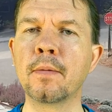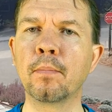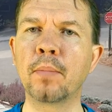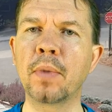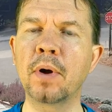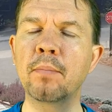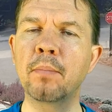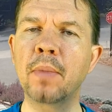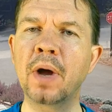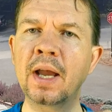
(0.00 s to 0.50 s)

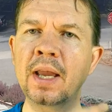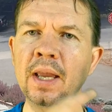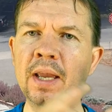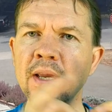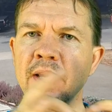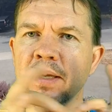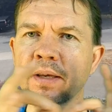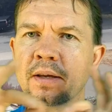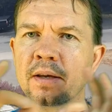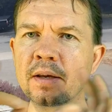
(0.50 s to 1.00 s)
But
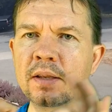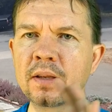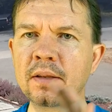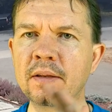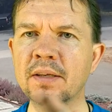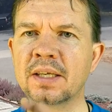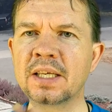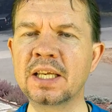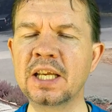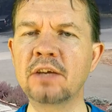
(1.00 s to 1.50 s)
my
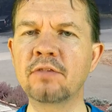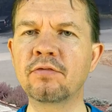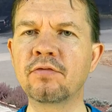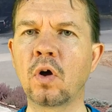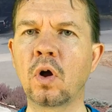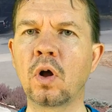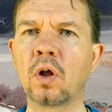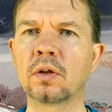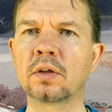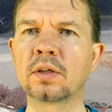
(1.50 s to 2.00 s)

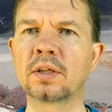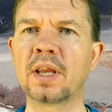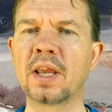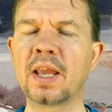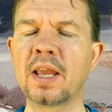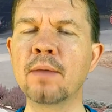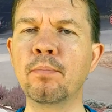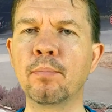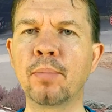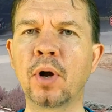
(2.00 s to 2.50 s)
default
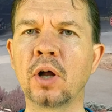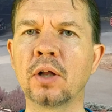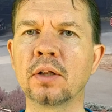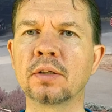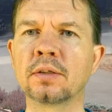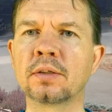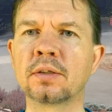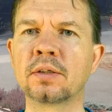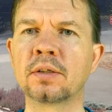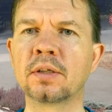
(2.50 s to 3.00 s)

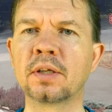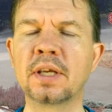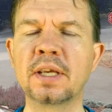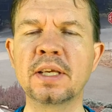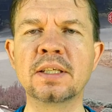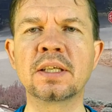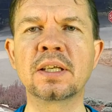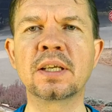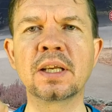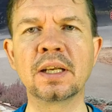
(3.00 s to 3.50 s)
impulse
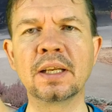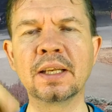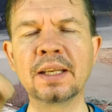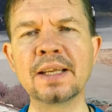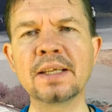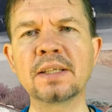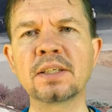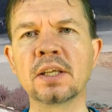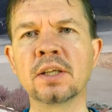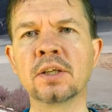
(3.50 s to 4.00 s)
is to
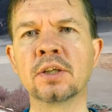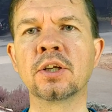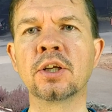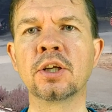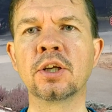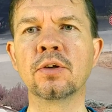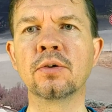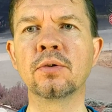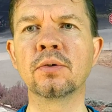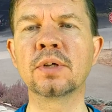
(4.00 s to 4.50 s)
listen to
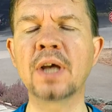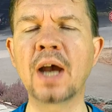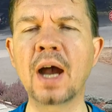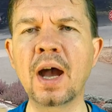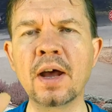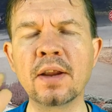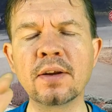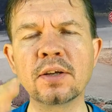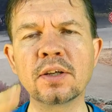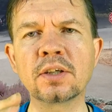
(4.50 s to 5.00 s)
you,
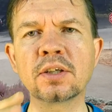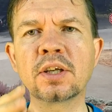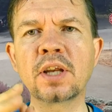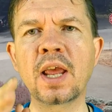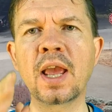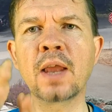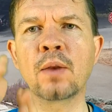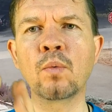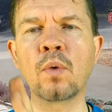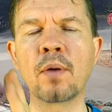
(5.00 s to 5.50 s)
to
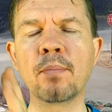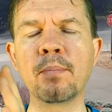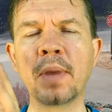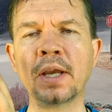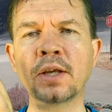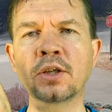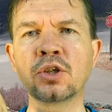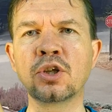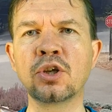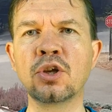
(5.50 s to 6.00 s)
understand what
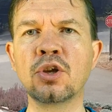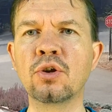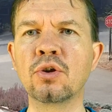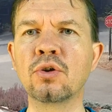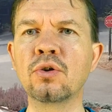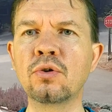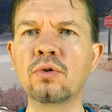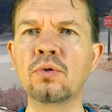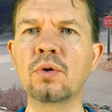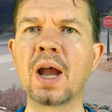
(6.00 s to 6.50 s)
makes
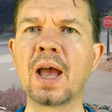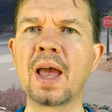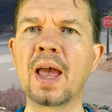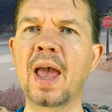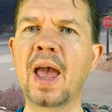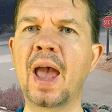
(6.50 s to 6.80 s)
you